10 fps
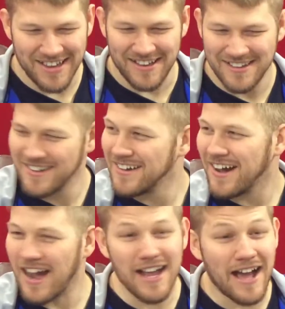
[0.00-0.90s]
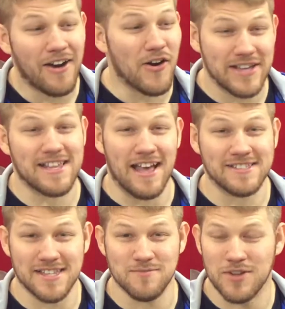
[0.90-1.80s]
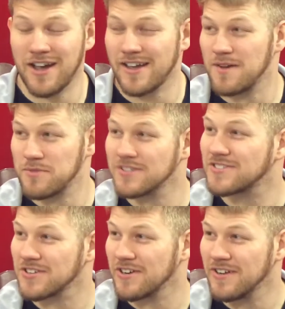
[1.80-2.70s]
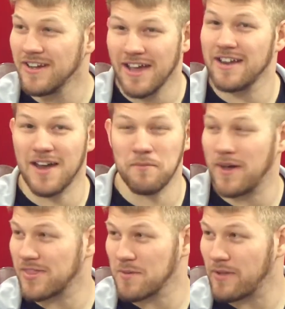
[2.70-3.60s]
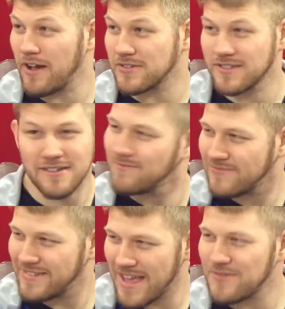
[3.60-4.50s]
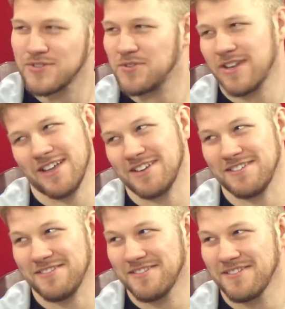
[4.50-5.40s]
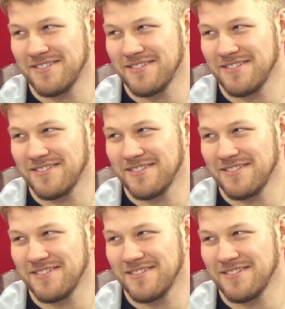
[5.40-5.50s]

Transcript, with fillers: Yeah, I always ask them to hike up their skirt and unbutton their blouse. Never do I get it.